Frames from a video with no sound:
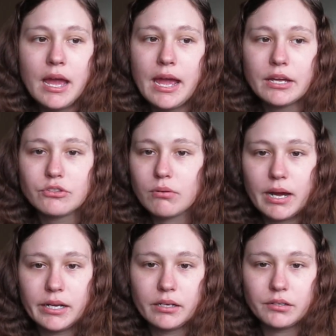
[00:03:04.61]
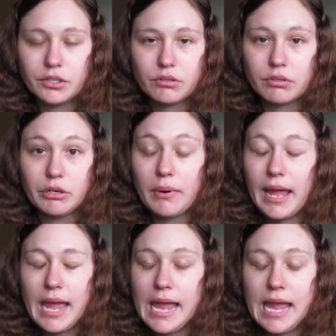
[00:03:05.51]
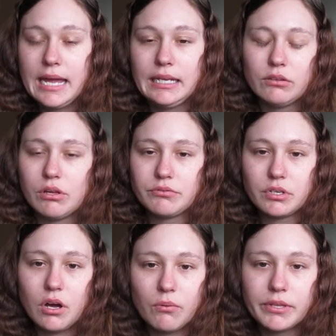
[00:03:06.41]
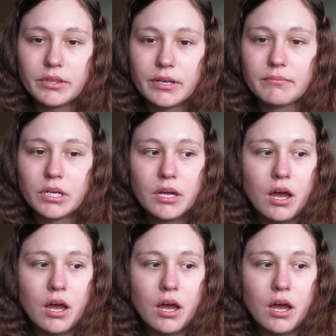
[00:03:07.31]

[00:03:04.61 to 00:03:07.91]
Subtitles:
and so I didn't accrue any loans at all with them.